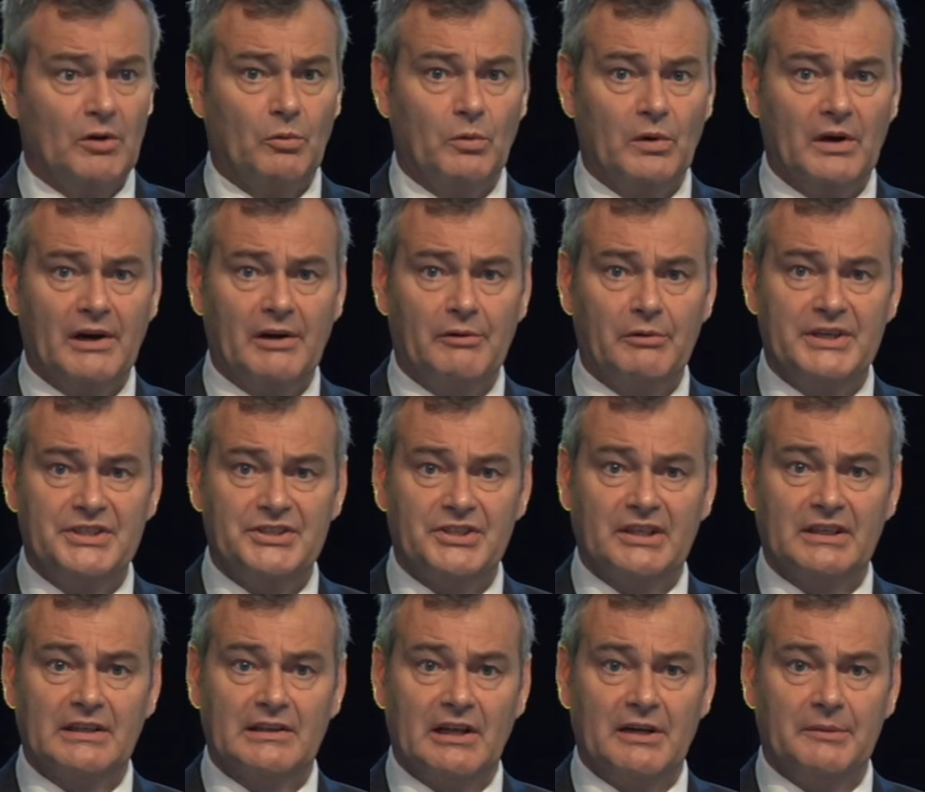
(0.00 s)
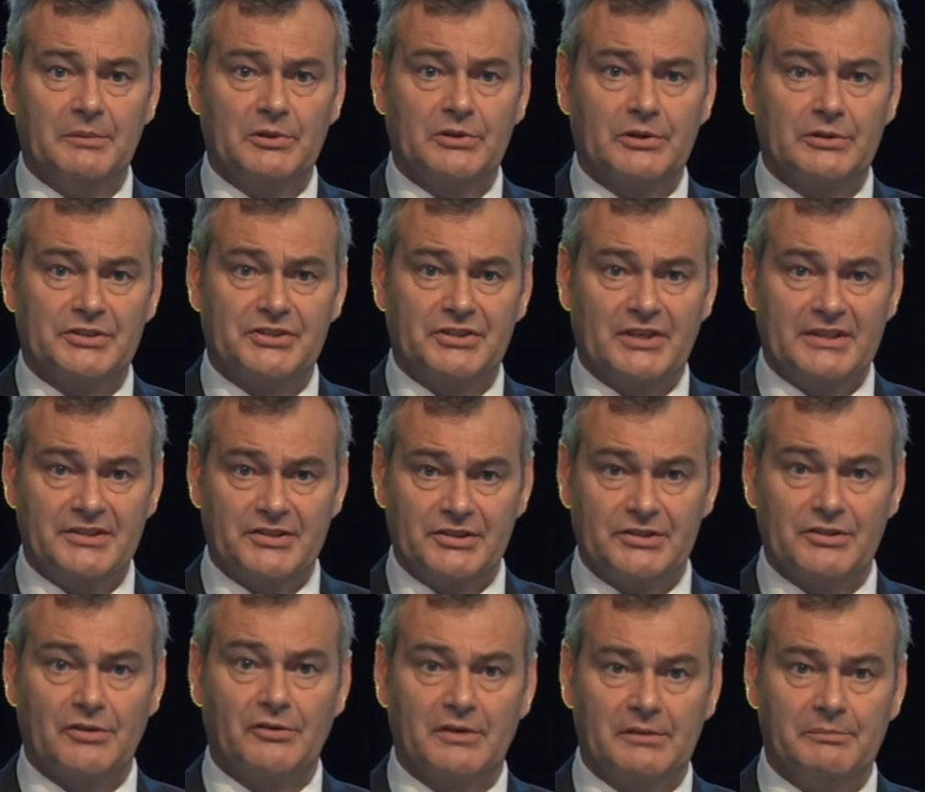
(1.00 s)
We are reaching global
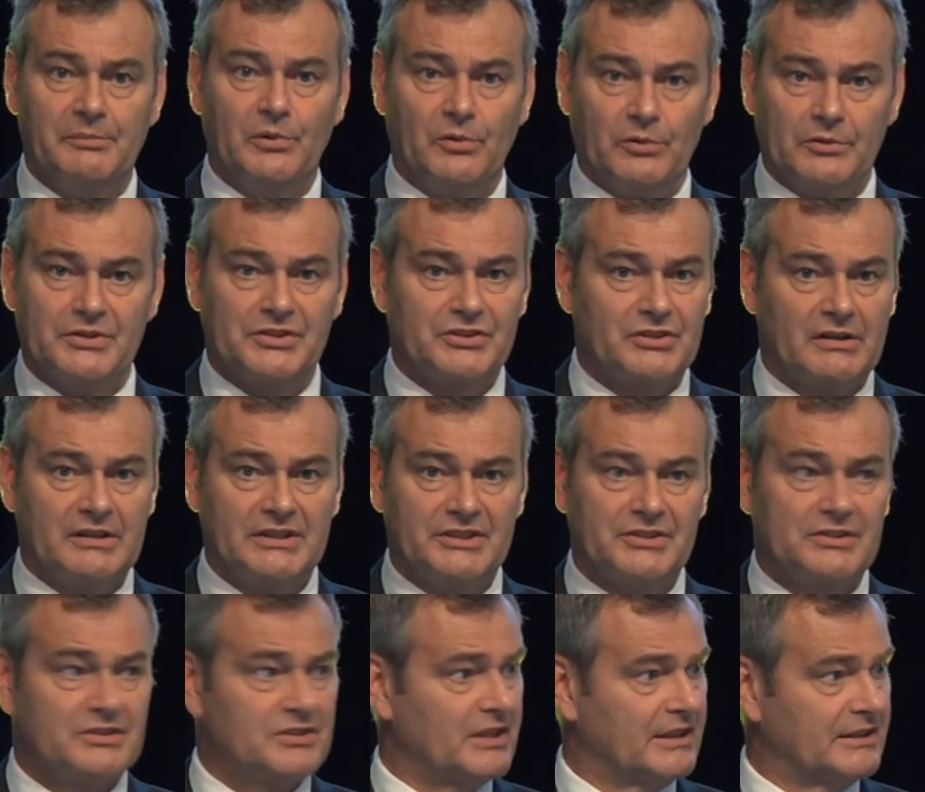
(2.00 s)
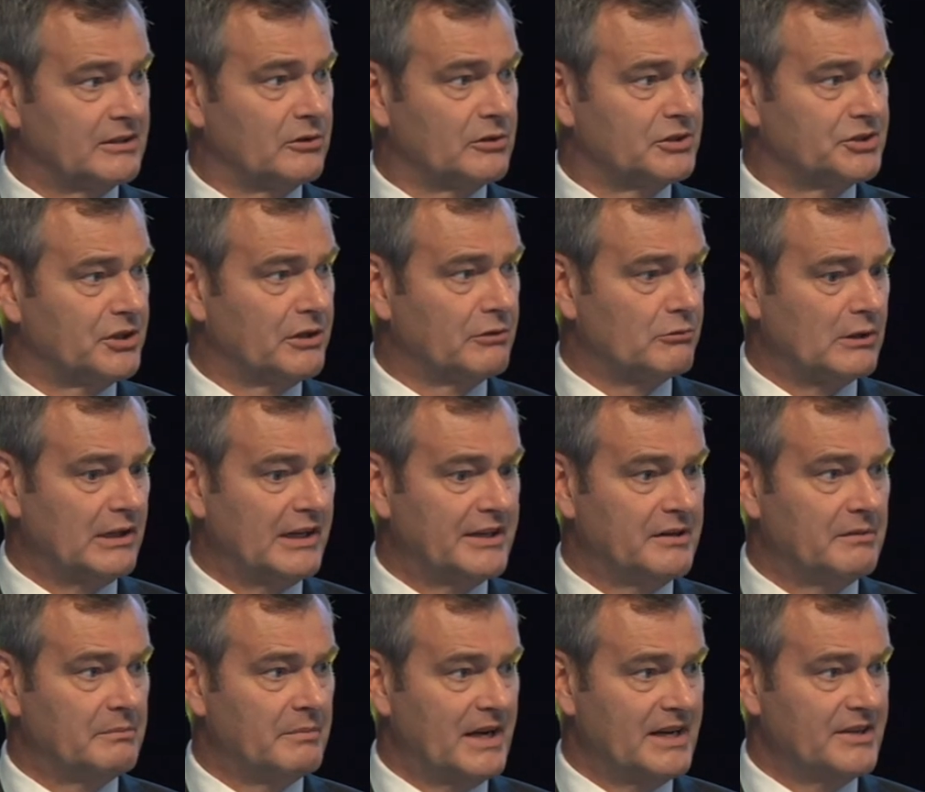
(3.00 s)
consensus on important science and technology
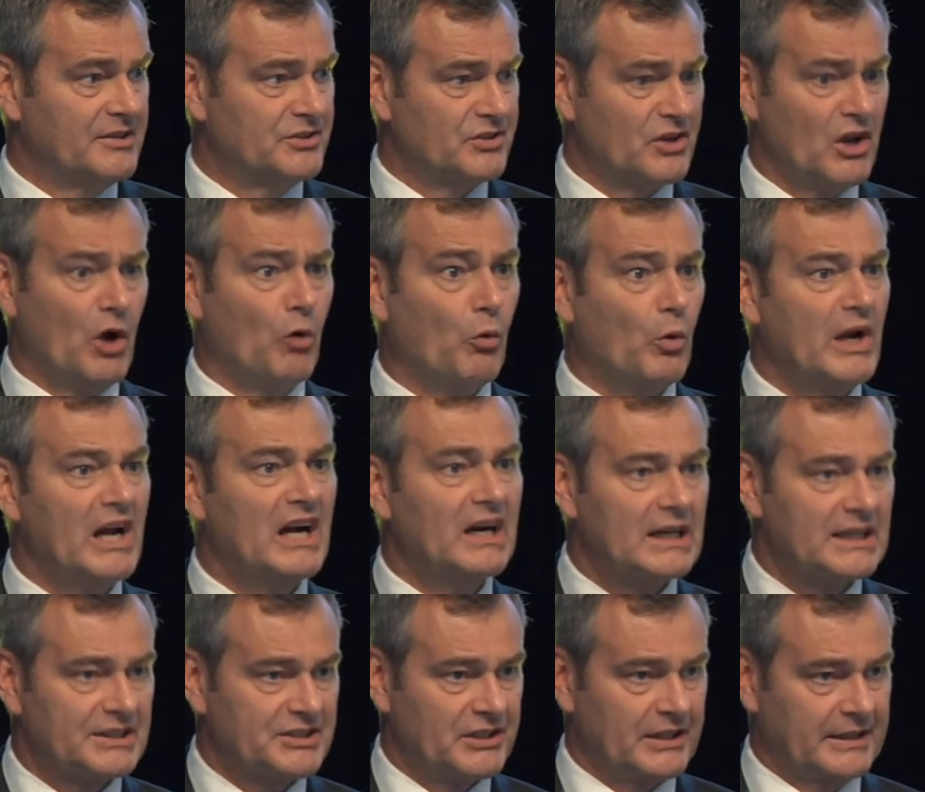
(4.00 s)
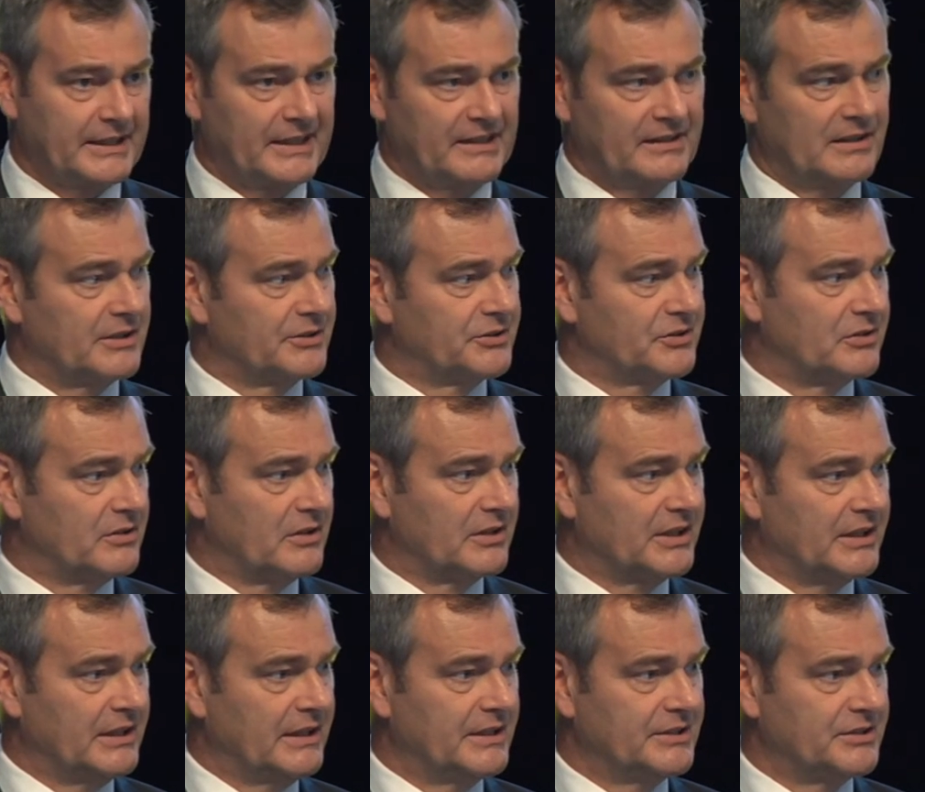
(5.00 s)
related matters. We are taking those to the
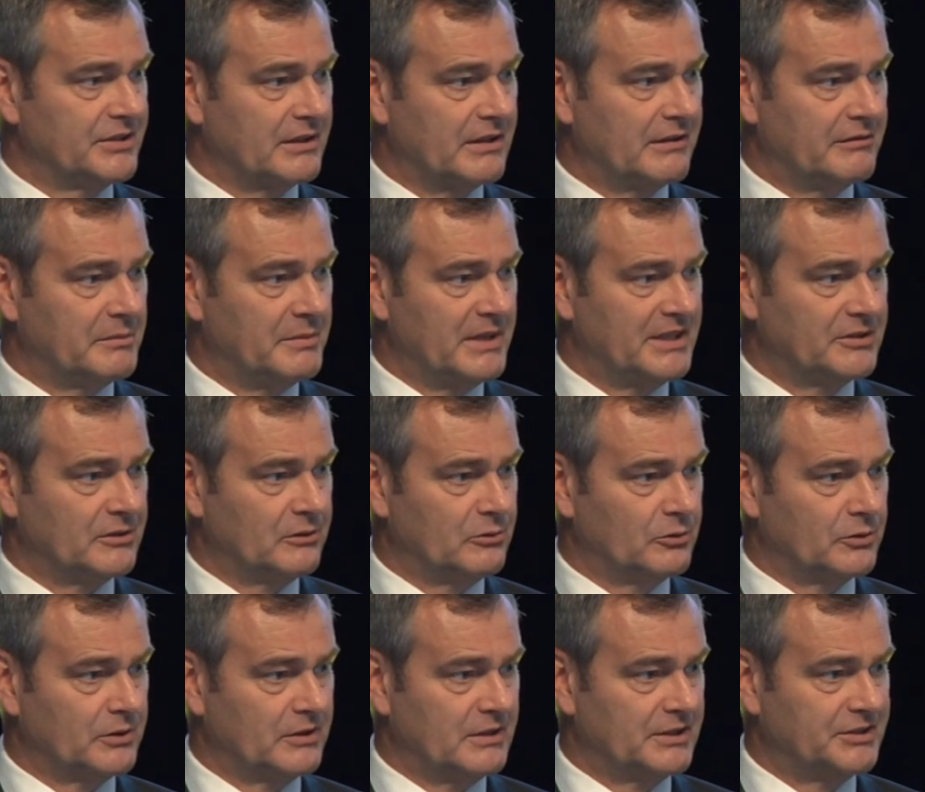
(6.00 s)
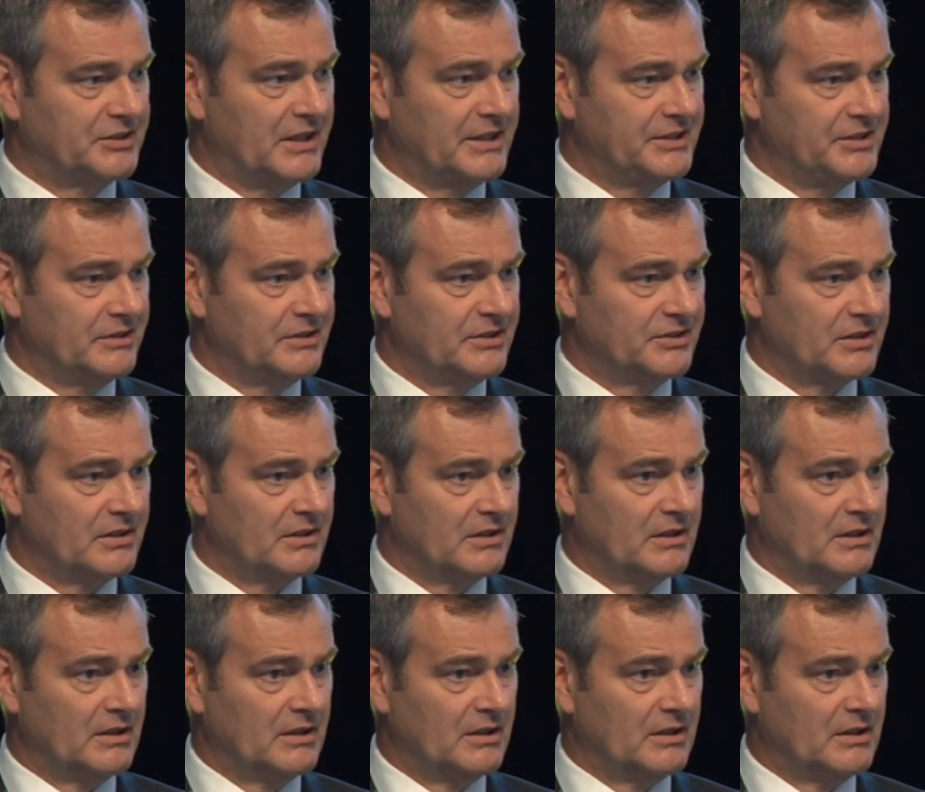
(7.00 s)
key intergovernmental organisations.